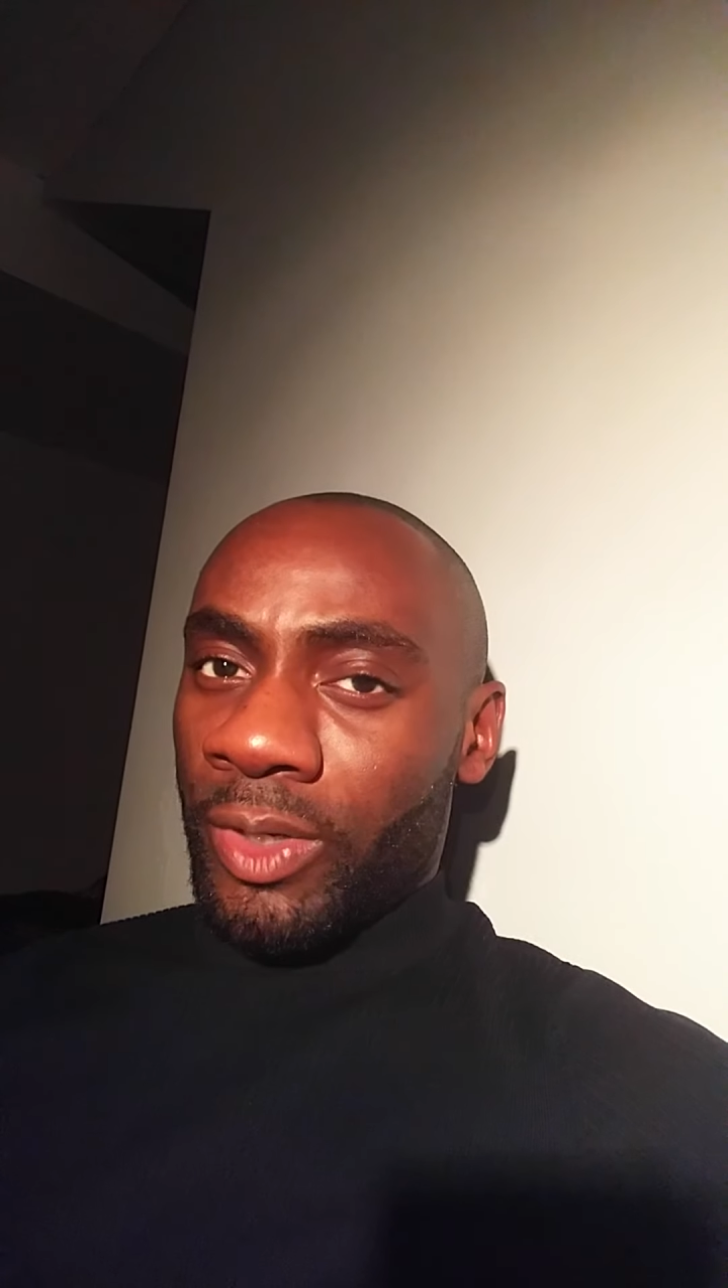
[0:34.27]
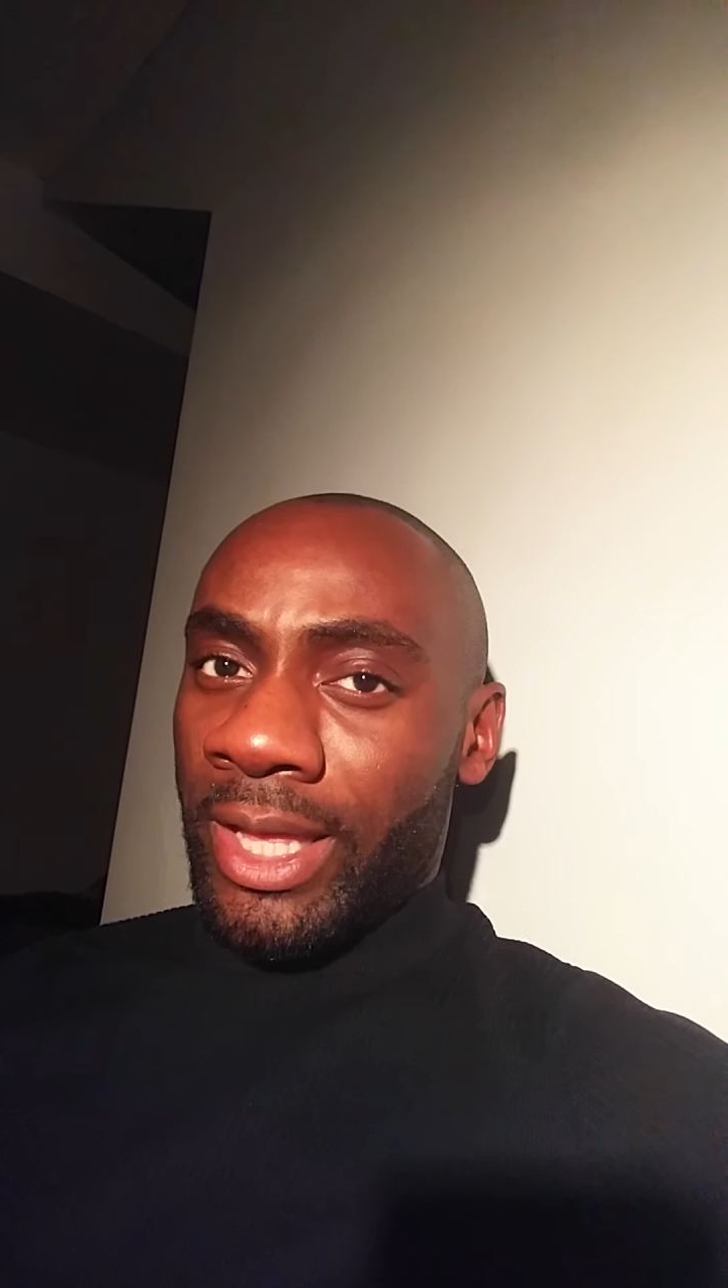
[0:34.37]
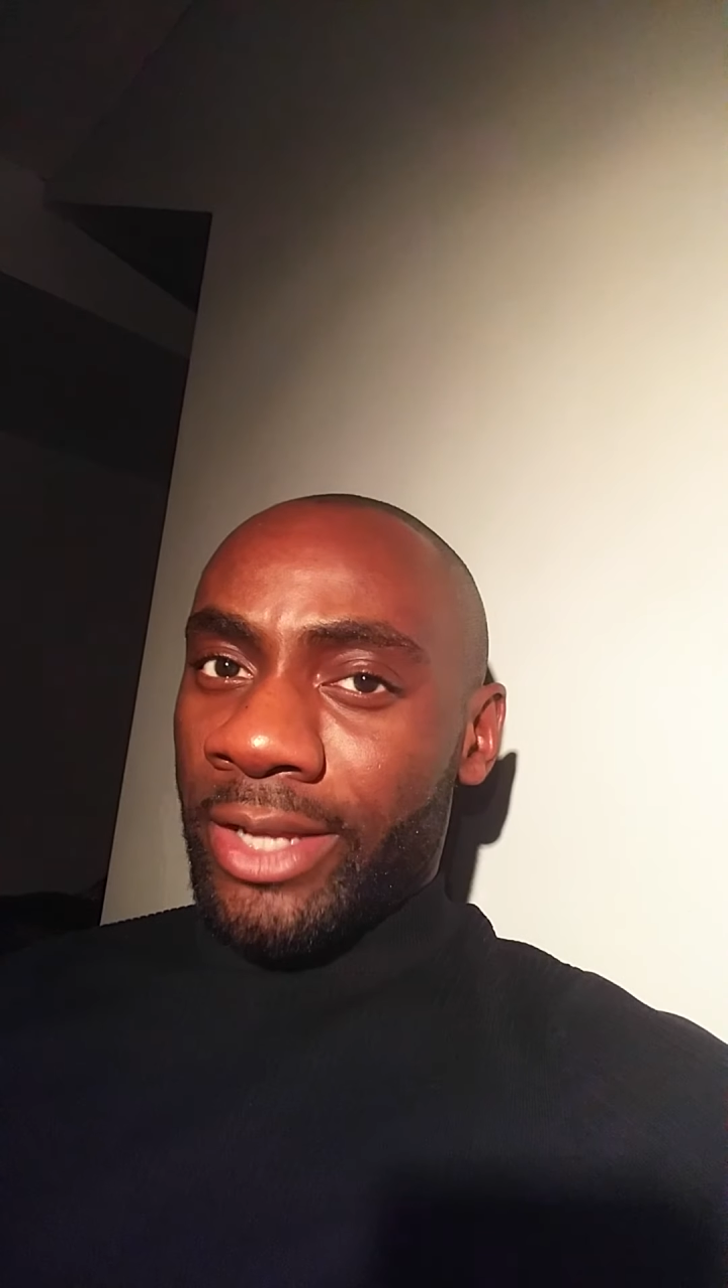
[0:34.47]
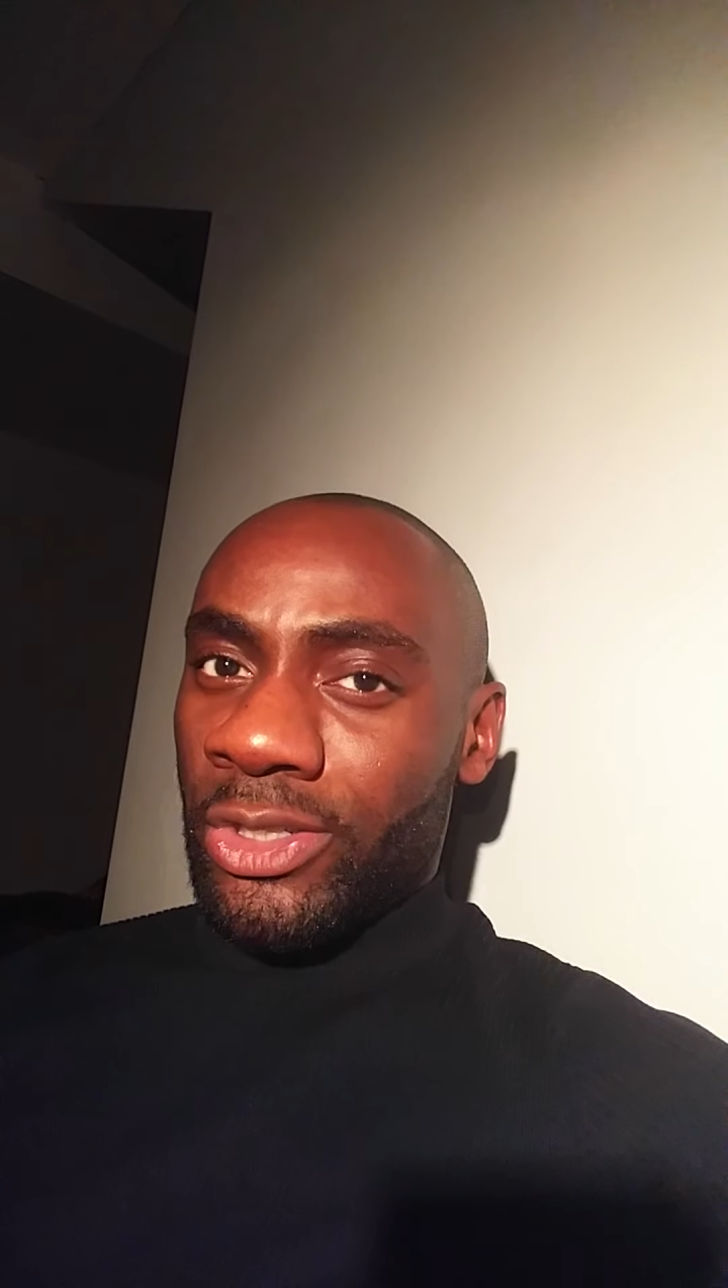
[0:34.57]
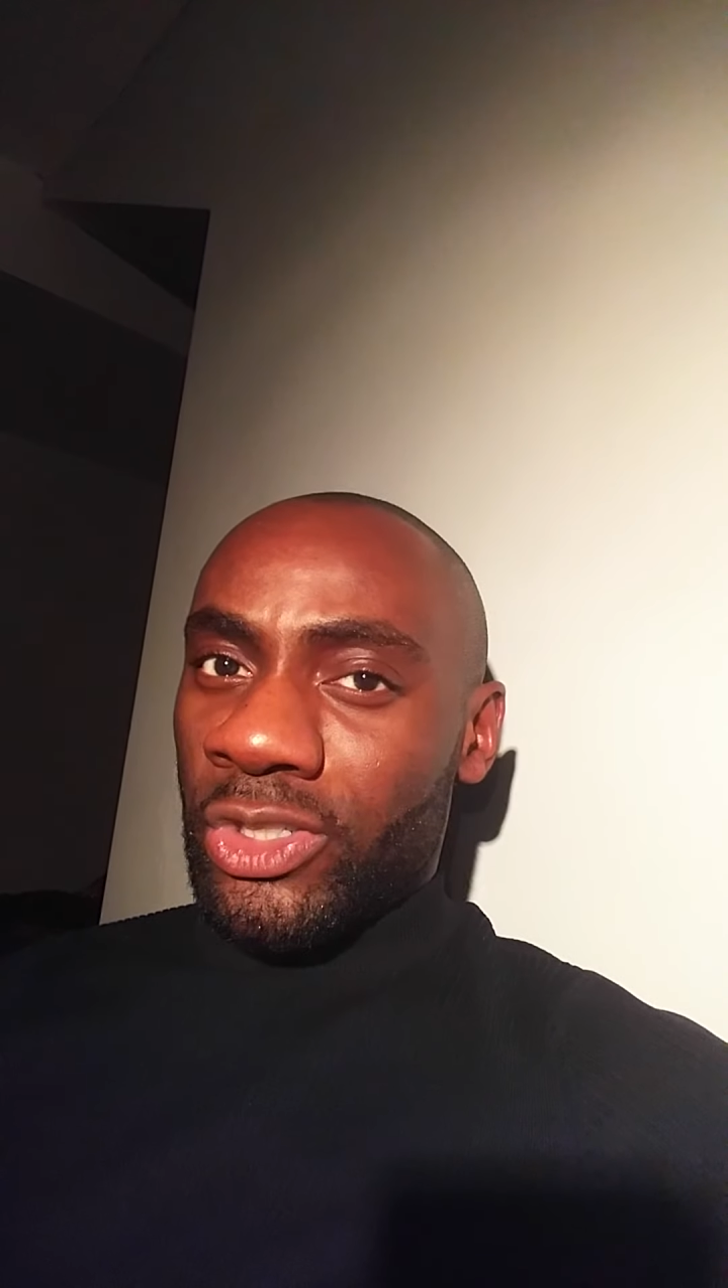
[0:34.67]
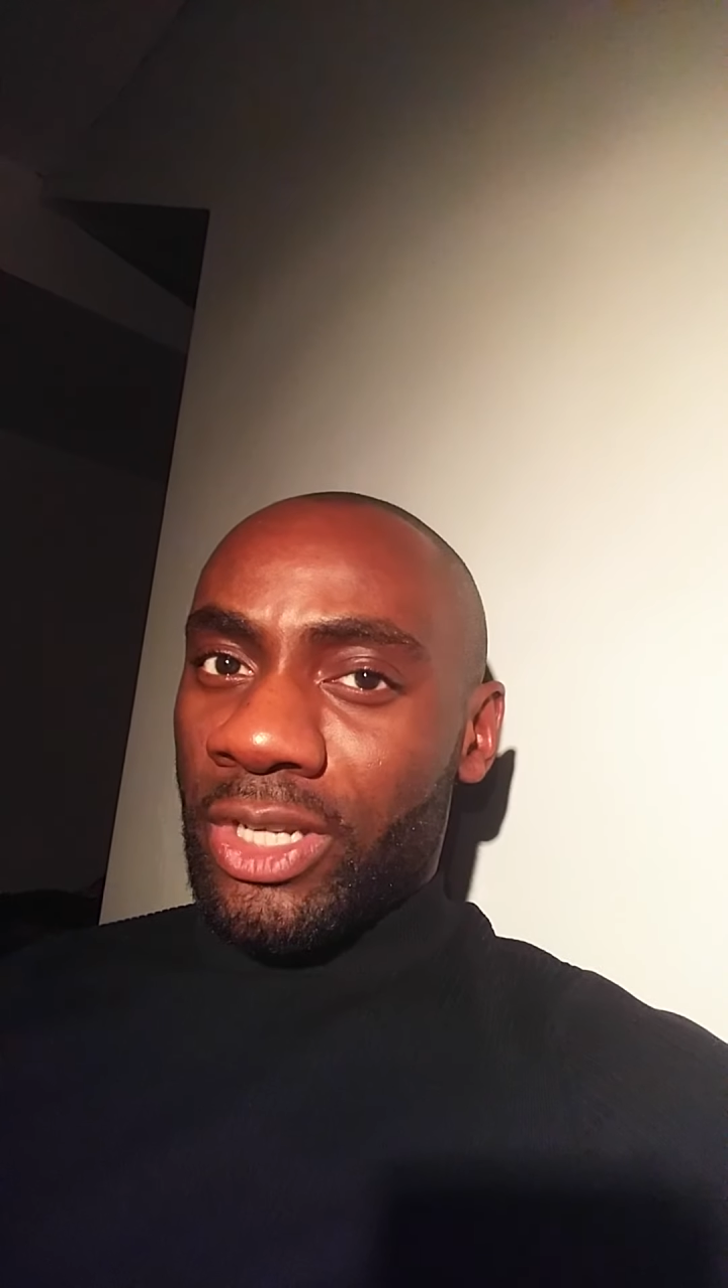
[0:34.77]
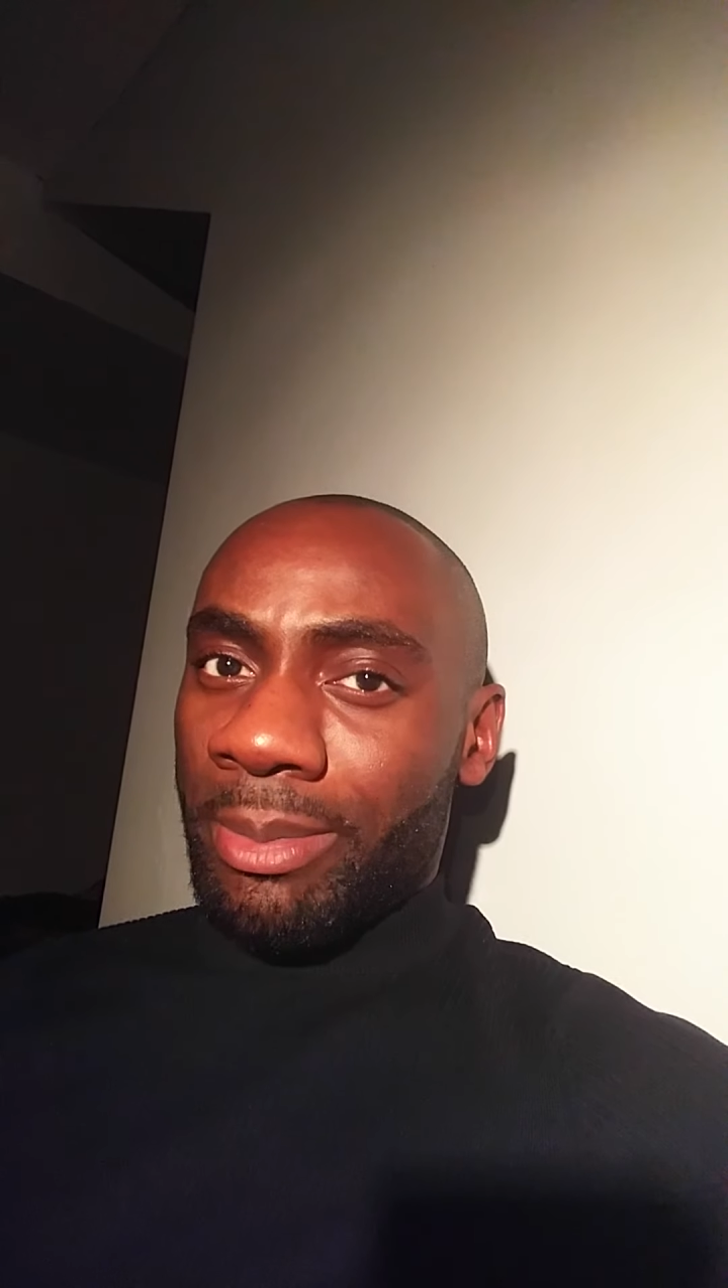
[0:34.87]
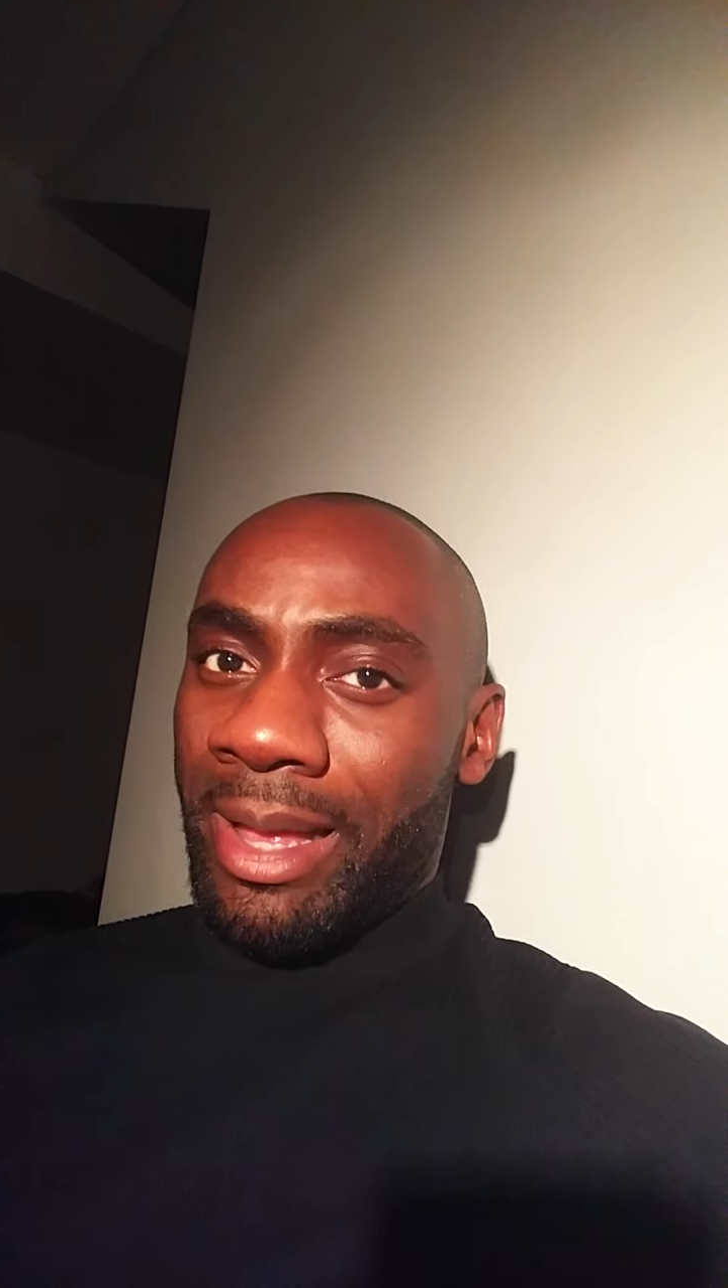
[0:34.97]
relationship